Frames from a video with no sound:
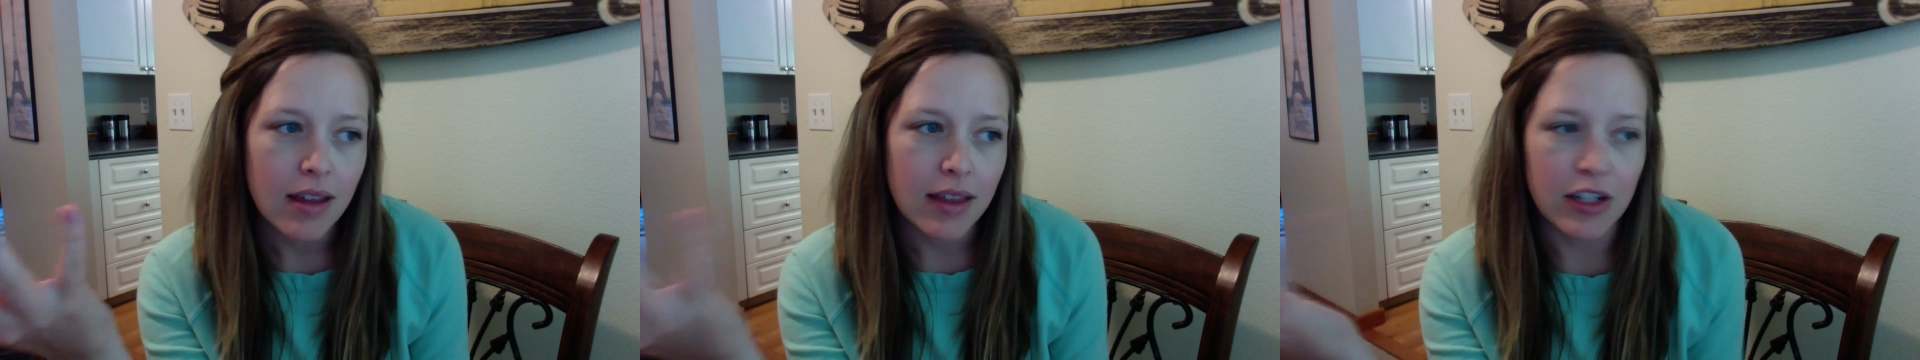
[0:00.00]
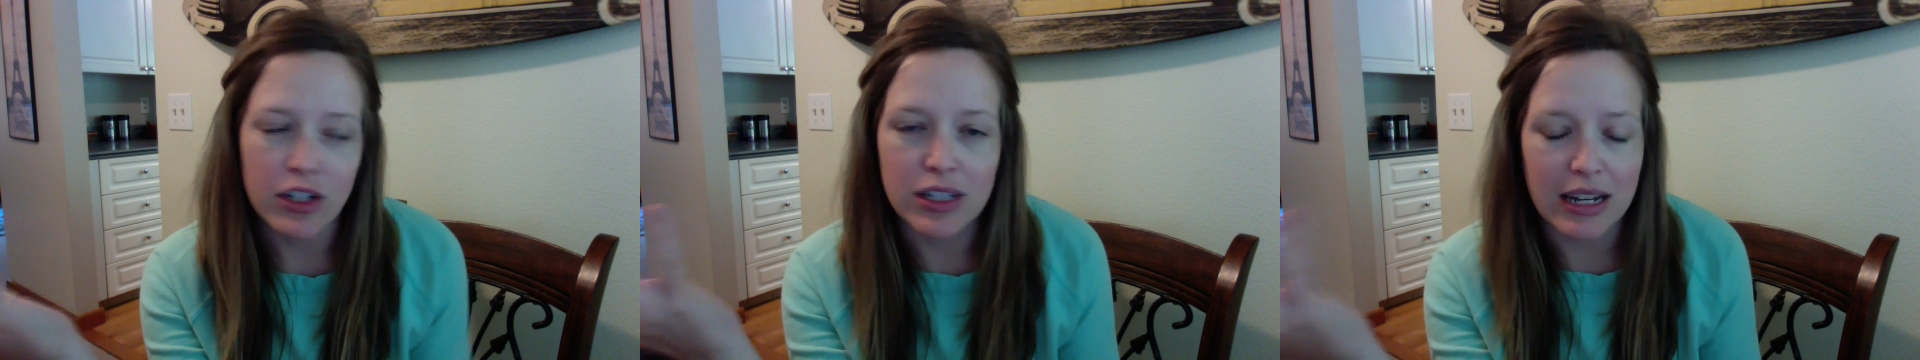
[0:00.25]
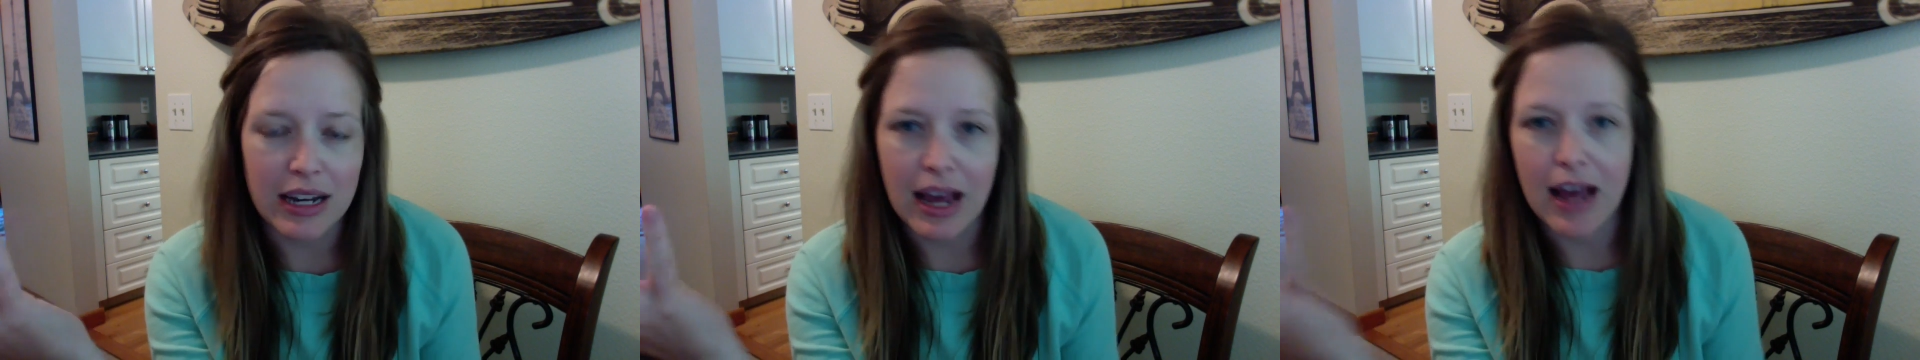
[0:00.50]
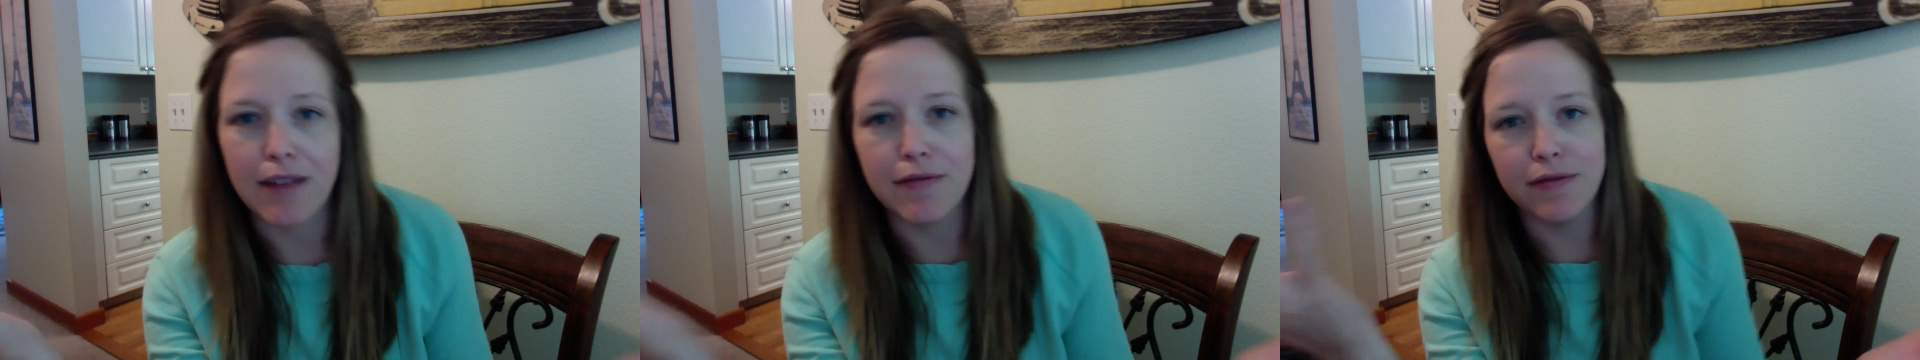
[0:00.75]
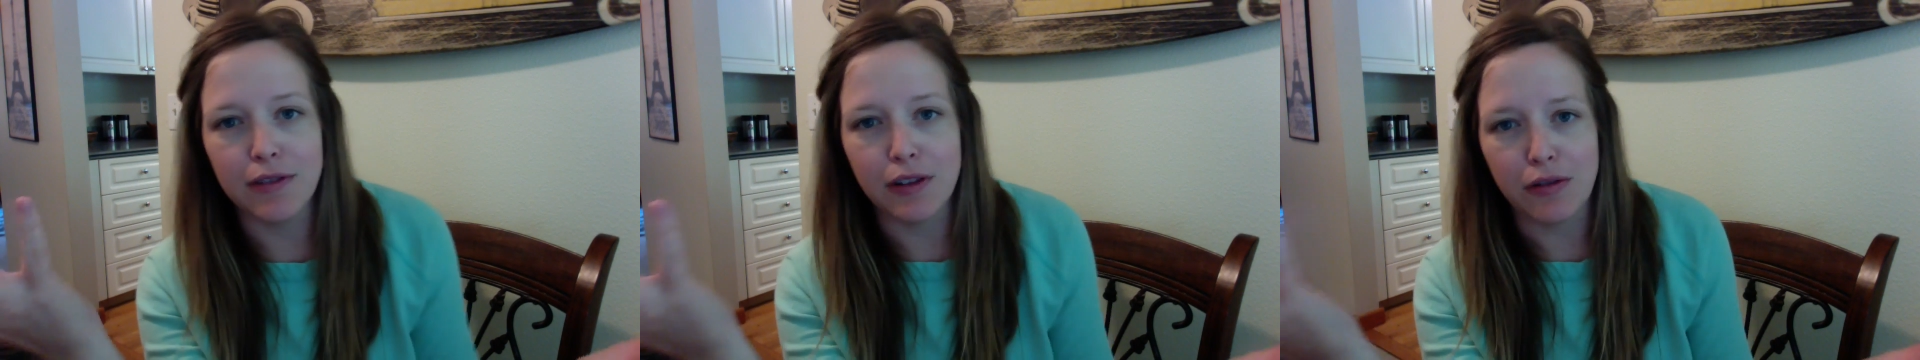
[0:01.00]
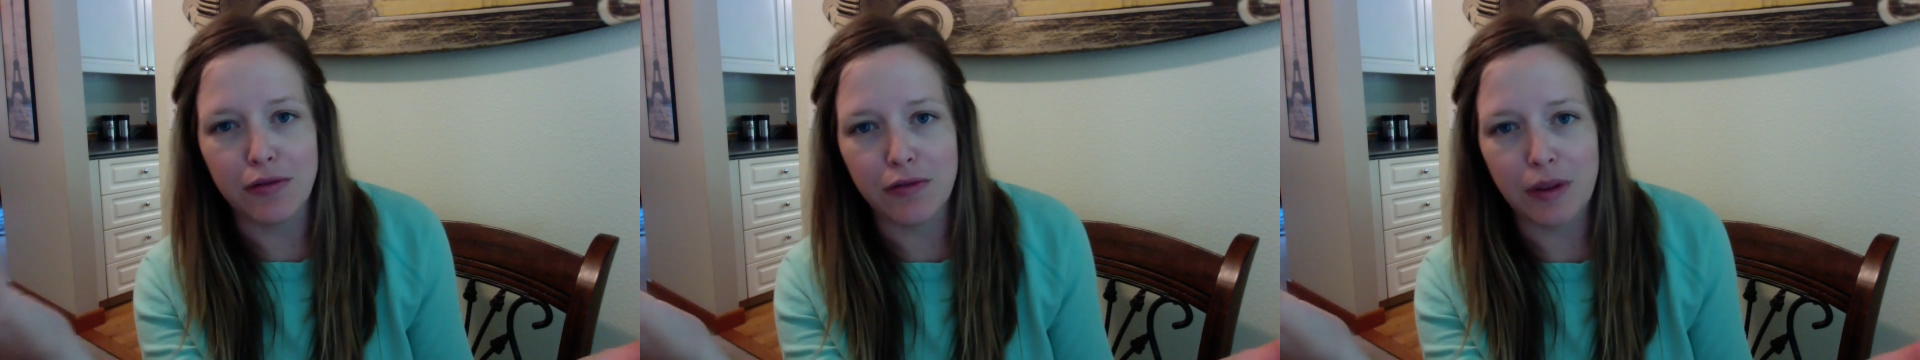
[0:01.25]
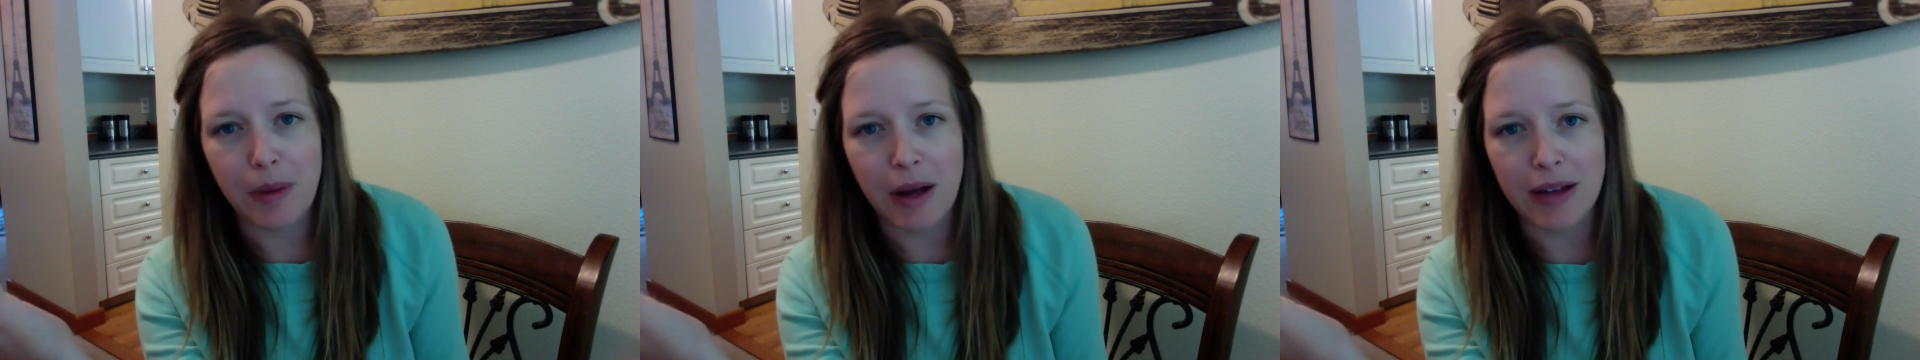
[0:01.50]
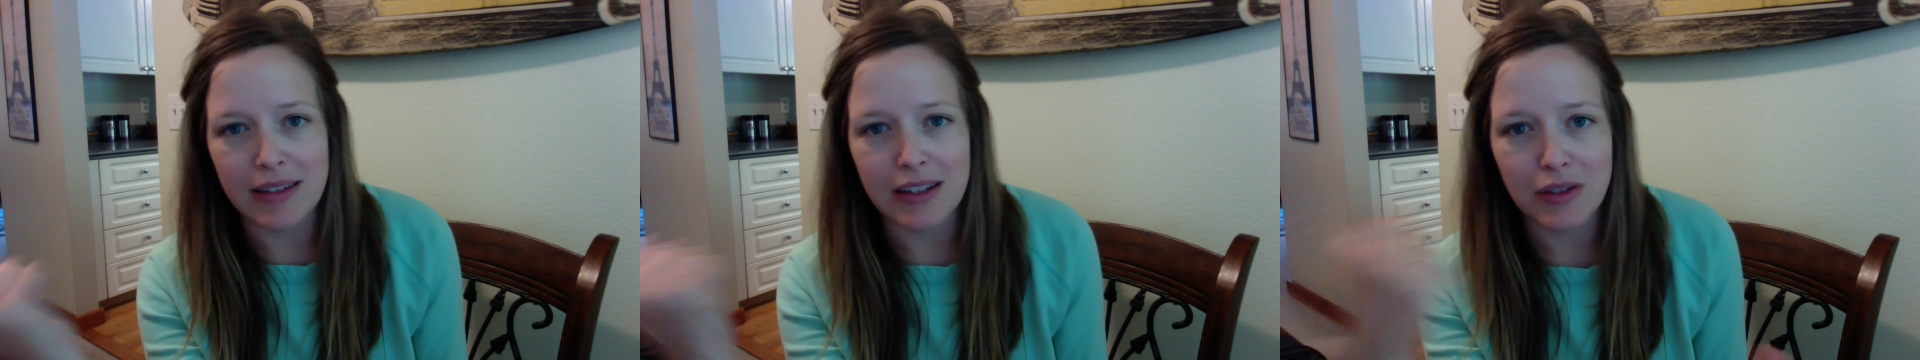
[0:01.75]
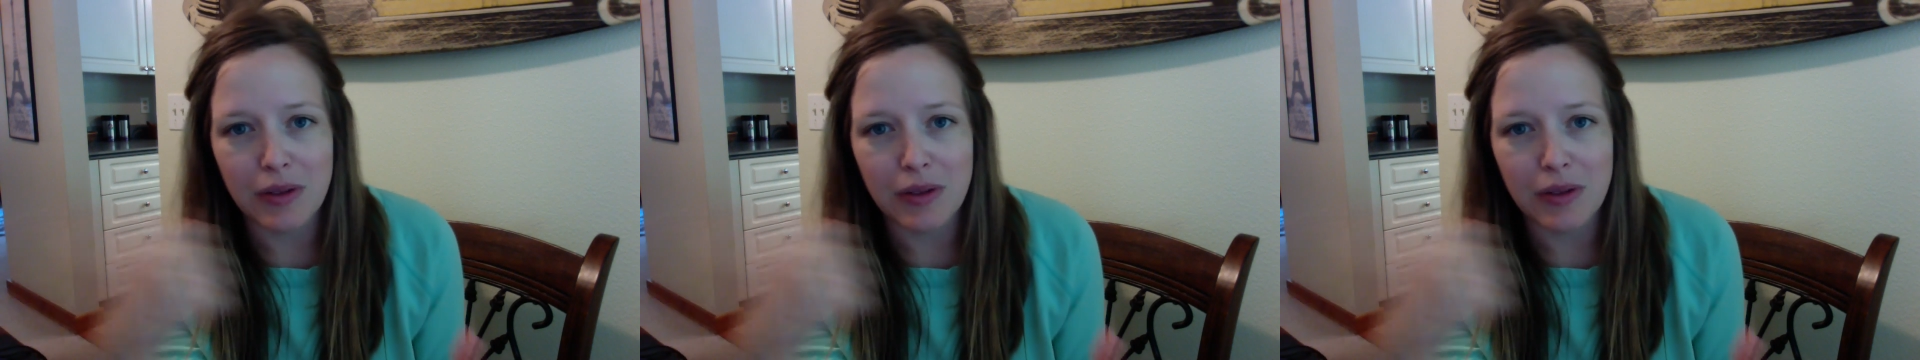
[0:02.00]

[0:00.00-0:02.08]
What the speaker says: they just didn't have gluten-free pasta,